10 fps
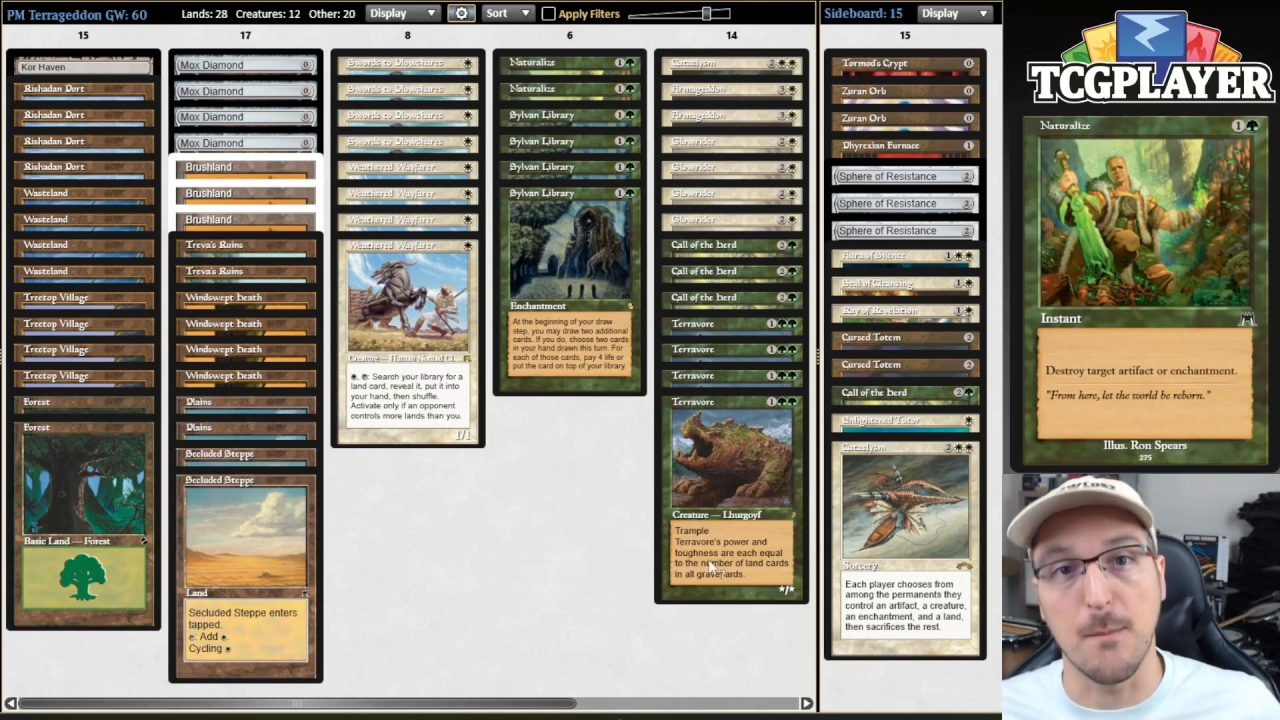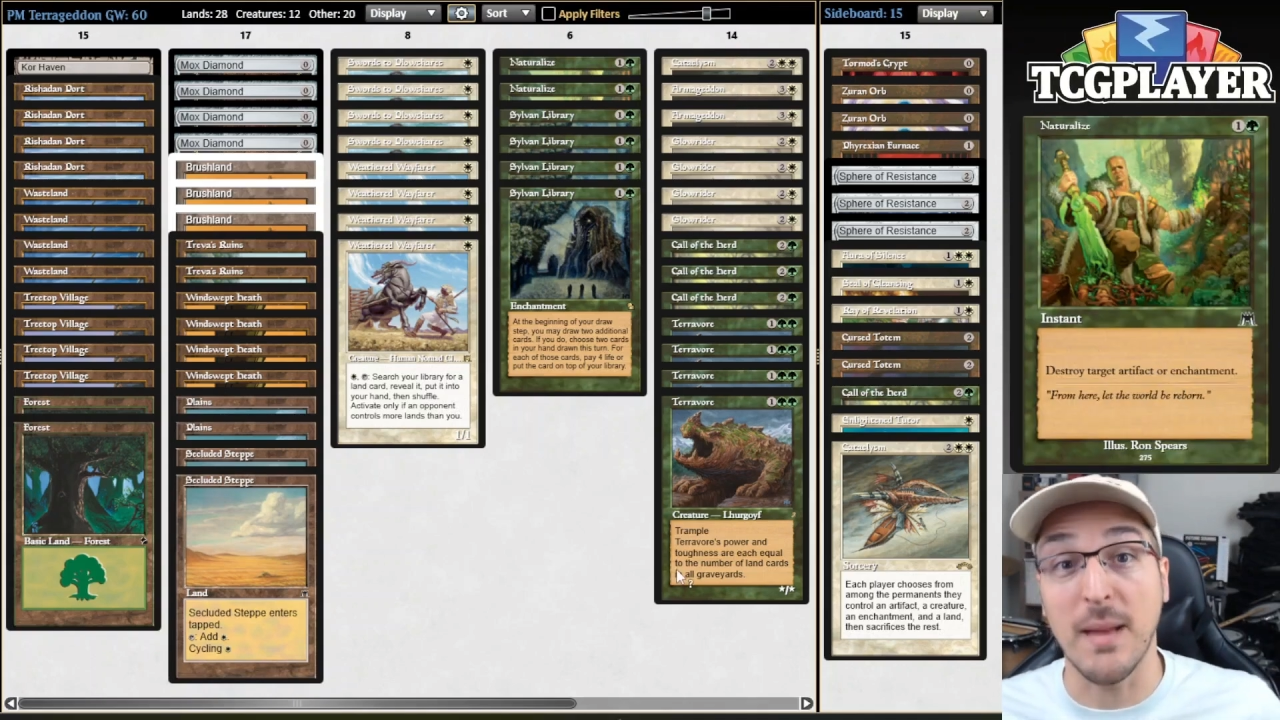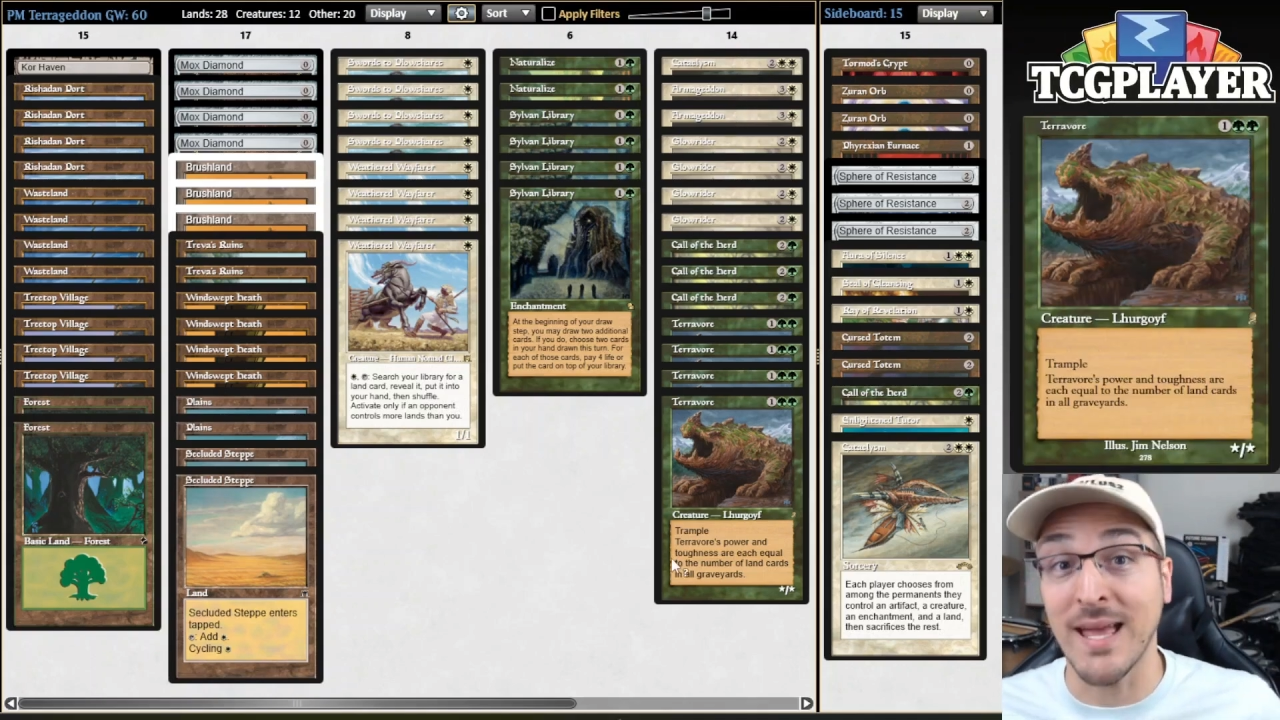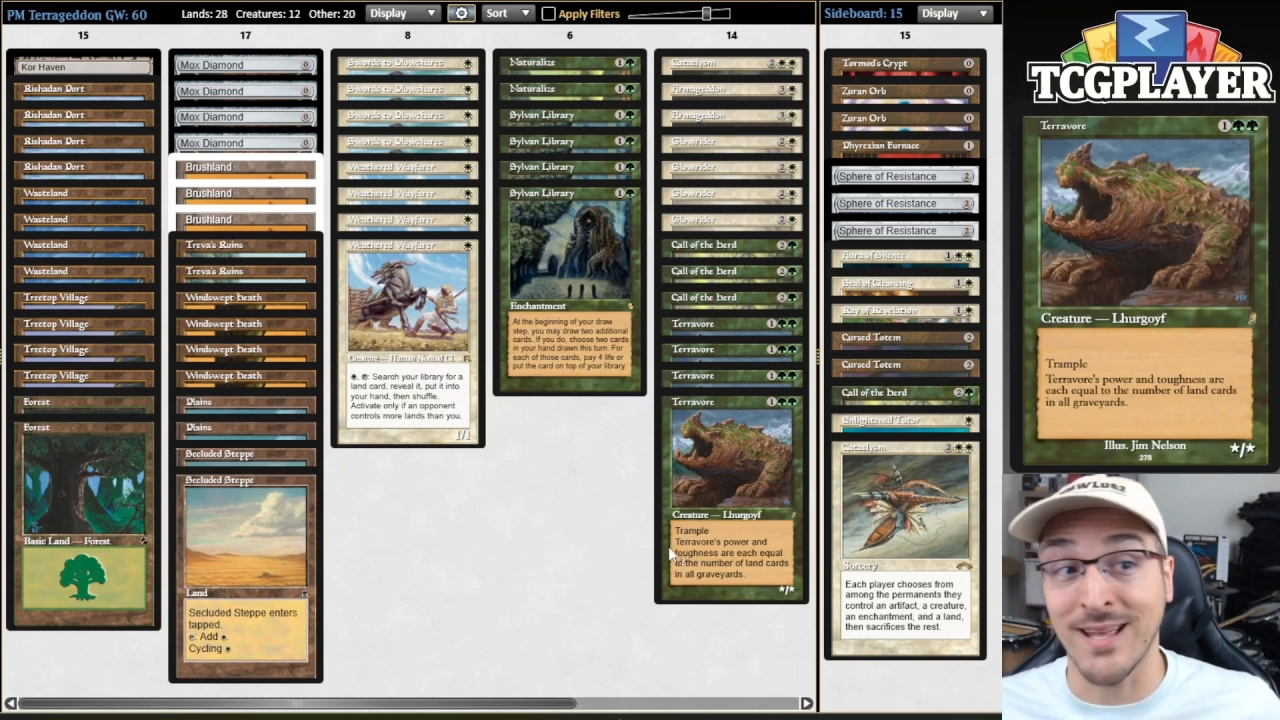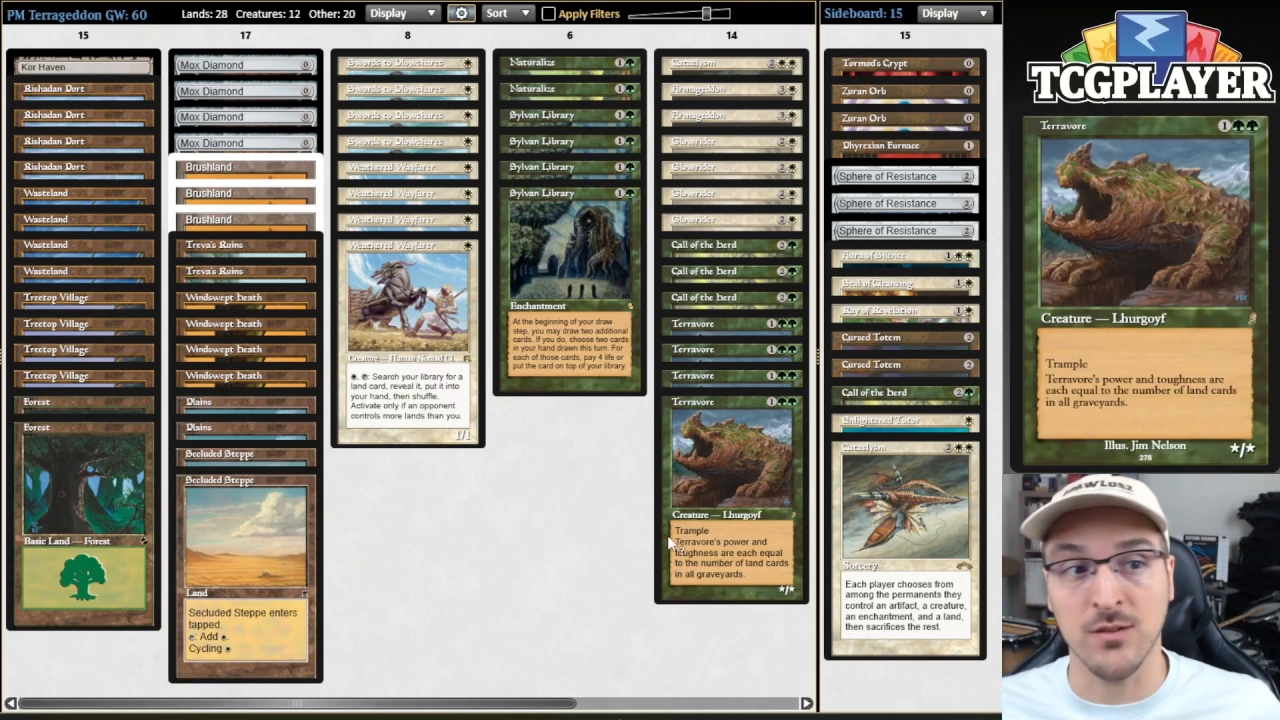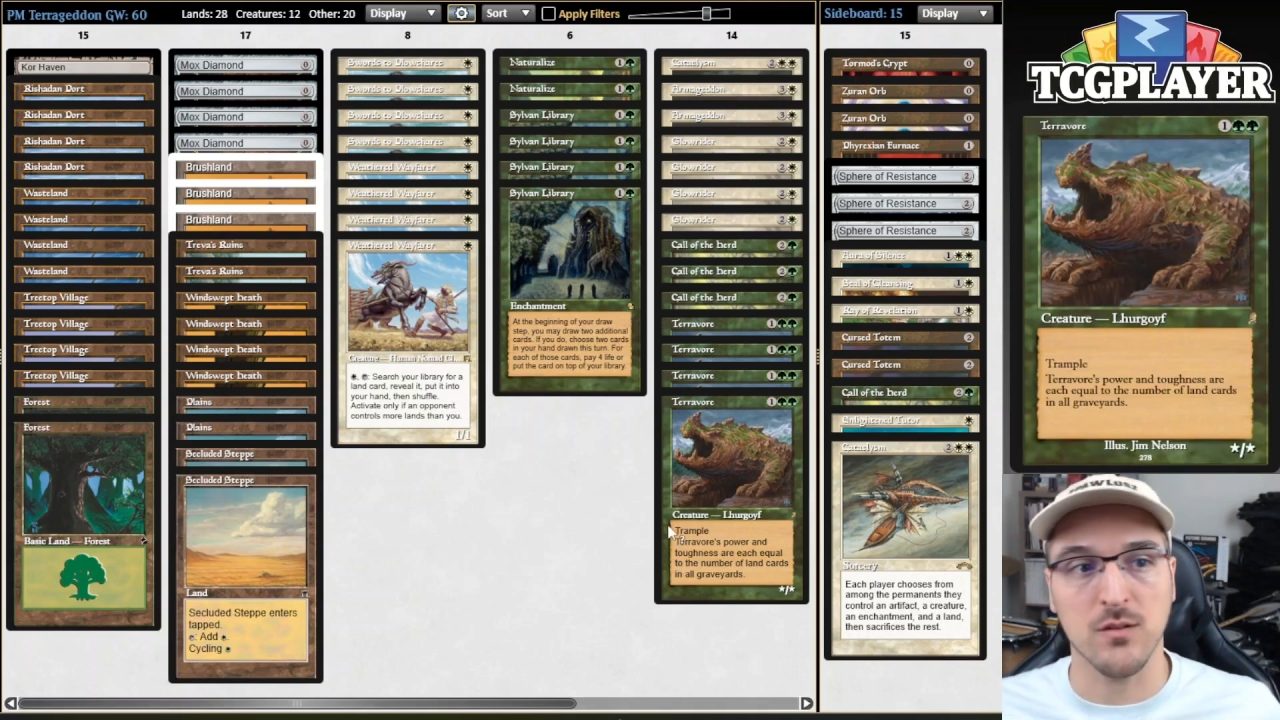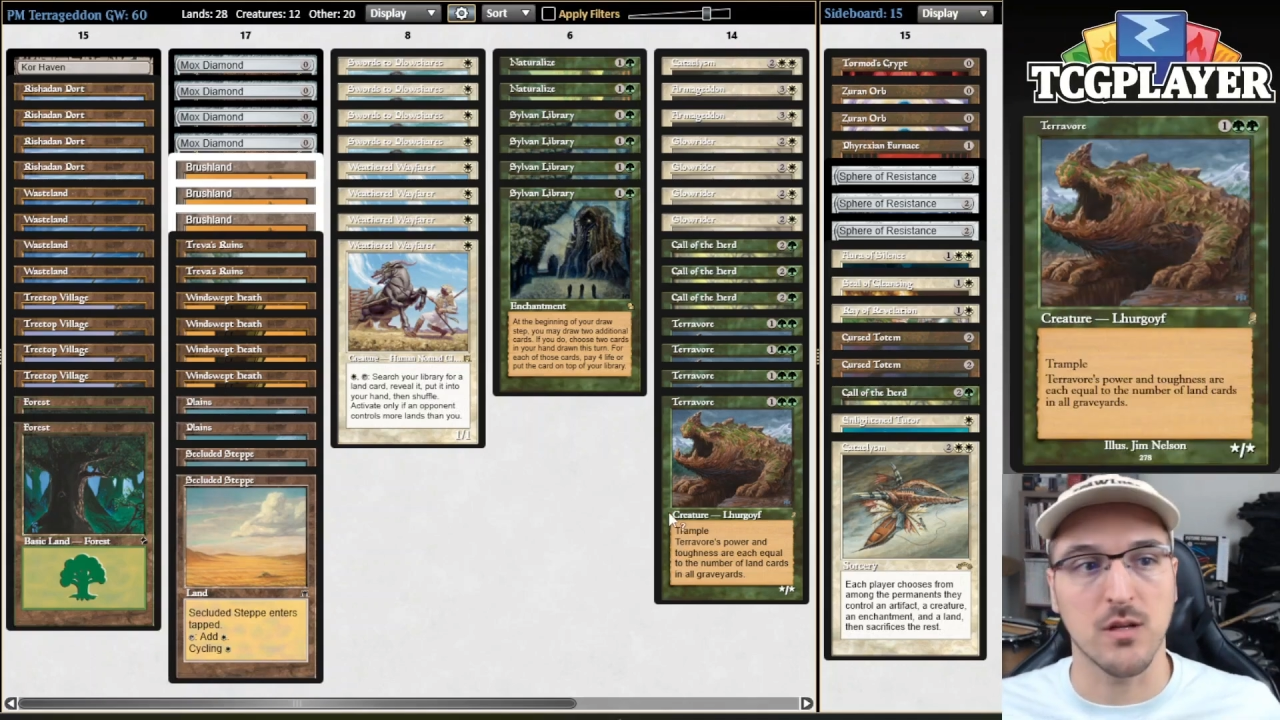banned,